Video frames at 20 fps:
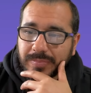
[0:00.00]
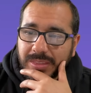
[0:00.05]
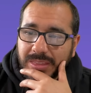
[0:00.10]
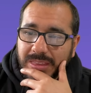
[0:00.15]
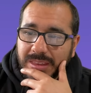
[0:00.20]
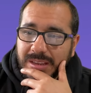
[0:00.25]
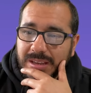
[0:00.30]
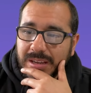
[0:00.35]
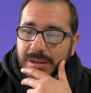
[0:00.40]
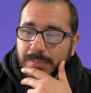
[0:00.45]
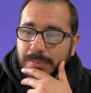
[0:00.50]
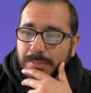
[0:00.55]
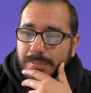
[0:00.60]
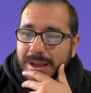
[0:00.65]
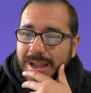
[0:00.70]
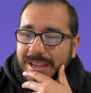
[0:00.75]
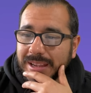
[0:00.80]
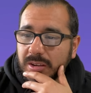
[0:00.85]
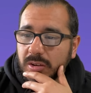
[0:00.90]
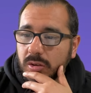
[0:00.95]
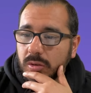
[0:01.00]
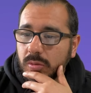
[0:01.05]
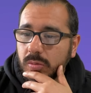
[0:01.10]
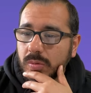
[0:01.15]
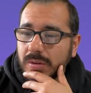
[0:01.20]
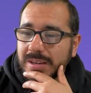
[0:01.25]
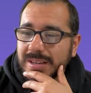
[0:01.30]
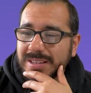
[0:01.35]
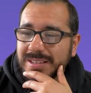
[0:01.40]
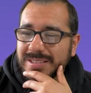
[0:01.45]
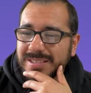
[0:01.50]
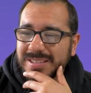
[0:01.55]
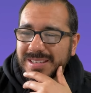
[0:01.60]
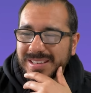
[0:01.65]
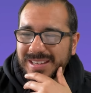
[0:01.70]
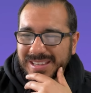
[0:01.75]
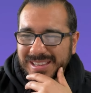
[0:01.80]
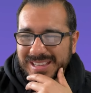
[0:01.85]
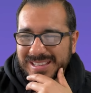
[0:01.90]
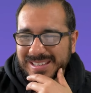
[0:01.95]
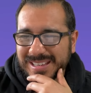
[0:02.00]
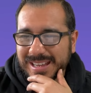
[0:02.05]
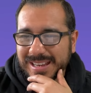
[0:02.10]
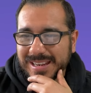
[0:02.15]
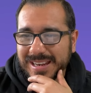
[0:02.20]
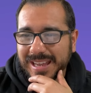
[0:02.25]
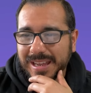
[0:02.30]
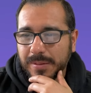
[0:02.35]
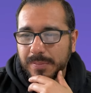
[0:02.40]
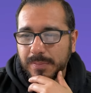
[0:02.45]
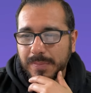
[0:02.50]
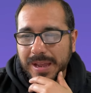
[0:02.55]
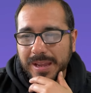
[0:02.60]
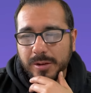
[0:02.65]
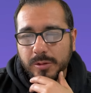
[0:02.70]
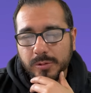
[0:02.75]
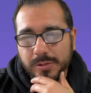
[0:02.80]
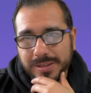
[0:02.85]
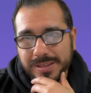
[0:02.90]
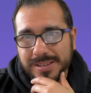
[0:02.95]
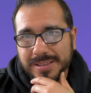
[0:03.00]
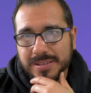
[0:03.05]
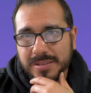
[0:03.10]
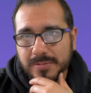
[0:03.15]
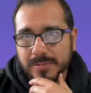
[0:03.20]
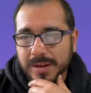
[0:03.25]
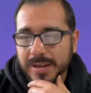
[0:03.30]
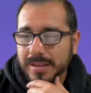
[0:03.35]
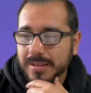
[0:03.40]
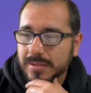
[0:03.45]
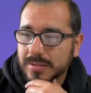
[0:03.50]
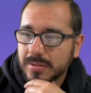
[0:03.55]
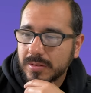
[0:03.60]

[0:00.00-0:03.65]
Uh, Michael was, and that's kind of like Michael is, right?